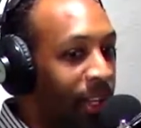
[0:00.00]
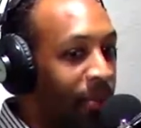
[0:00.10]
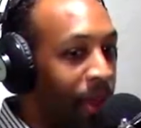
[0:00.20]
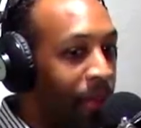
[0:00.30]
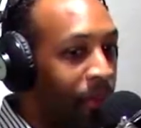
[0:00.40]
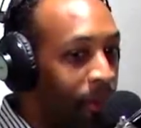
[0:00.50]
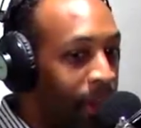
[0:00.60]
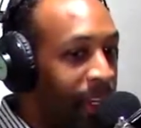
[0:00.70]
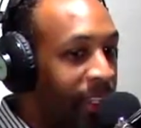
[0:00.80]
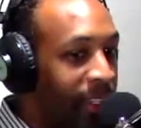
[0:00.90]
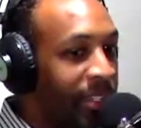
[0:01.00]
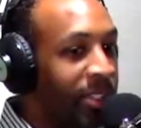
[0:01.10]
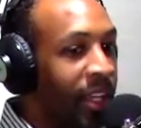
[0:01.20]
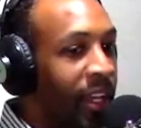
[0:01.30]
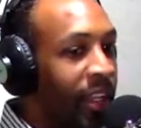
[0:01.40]
And my point is
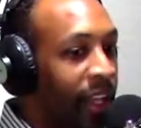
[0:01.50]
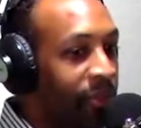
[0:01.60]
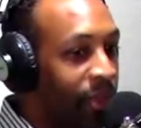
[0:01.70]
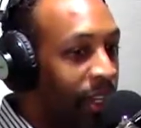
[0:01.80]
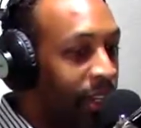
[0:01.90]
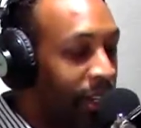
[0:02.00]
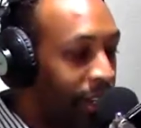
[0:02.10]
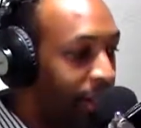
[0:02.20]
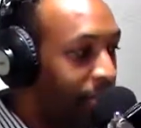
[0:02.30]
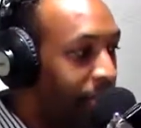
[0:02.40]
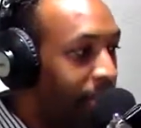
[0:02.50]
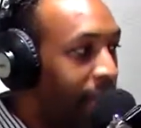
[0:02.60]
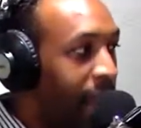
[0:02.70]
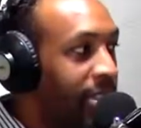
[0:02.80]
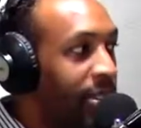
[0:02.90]
that if you get a hundred
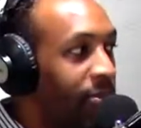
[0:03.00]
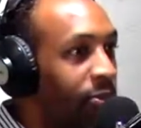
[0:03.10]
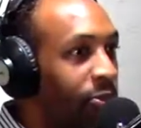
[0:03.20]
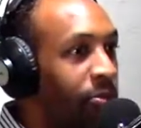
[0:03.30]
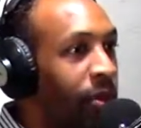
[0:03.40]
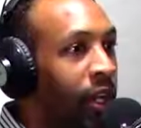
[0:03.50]
guys in a room